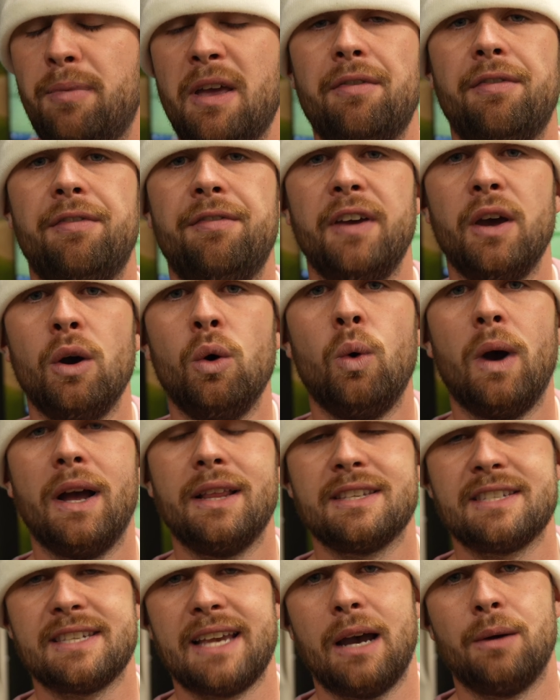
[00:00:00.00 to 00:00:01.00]
If feel
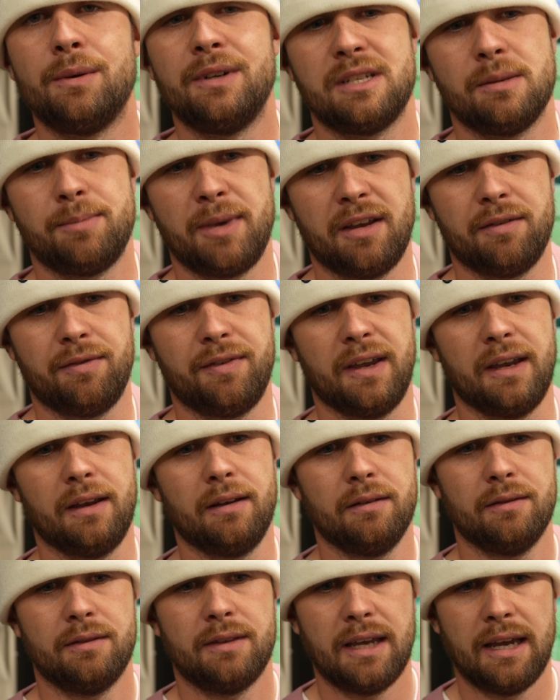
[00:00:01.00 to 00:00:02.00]
and sound is a big thing,
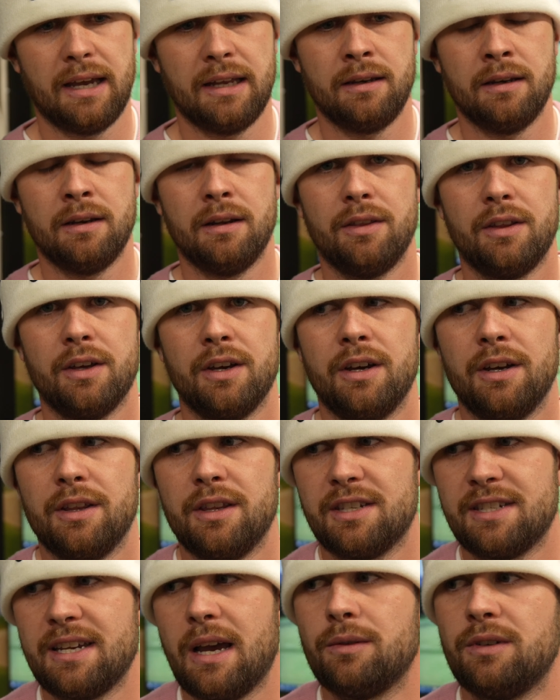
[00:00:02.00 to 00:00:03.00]
then the
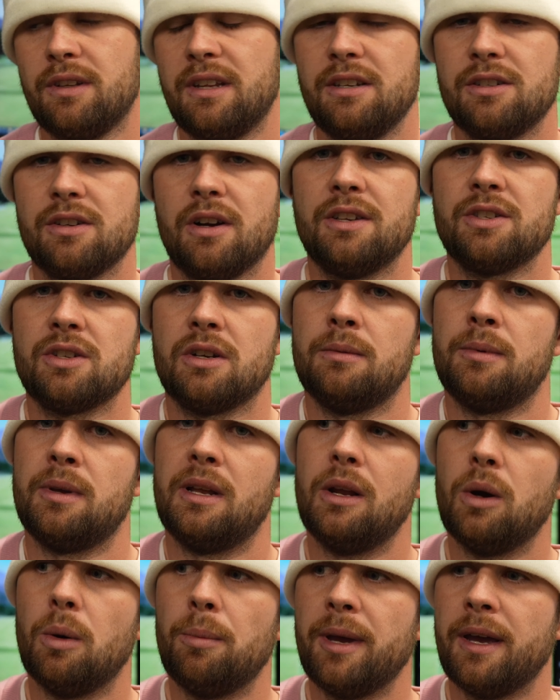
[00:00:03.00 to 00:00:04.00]
sound of these irons is going to be a
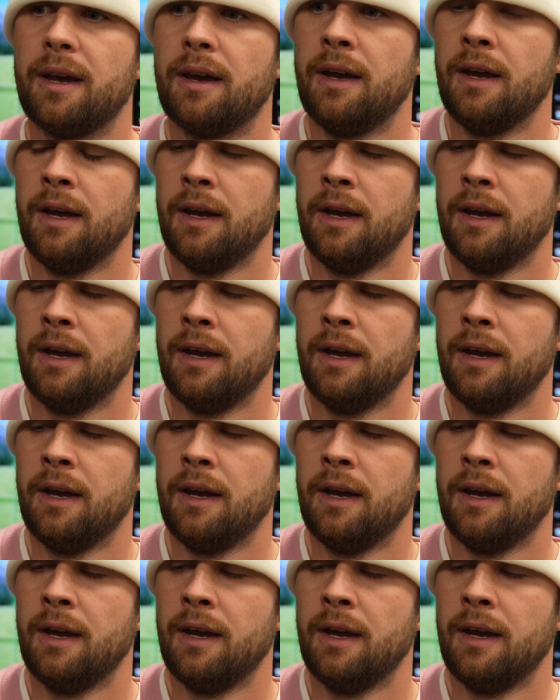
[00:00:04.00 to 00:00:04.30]
little bit,